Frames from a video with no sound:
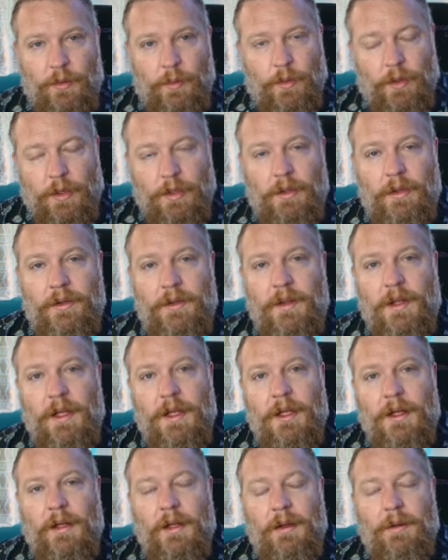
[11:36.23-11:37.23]
the world,
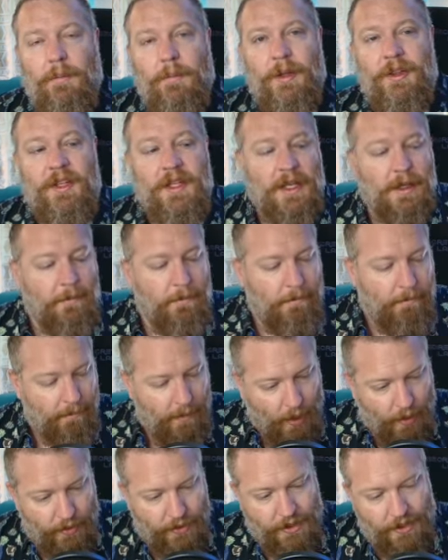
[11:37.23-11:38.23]
but the
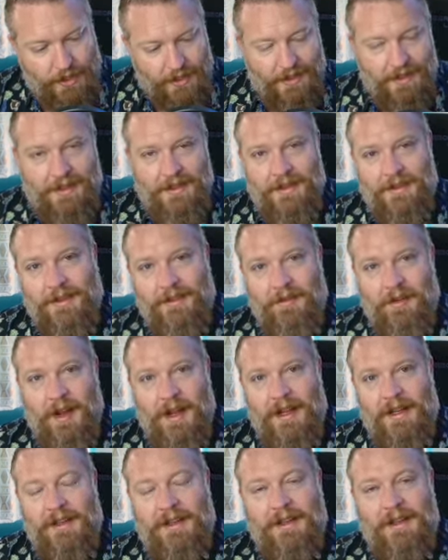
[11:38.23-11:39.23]
emotion,
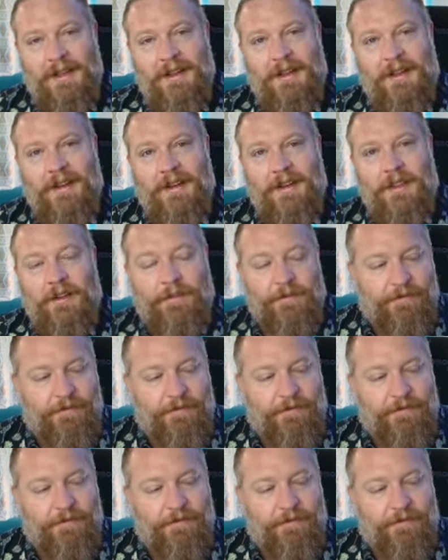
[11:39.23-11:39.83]
right? The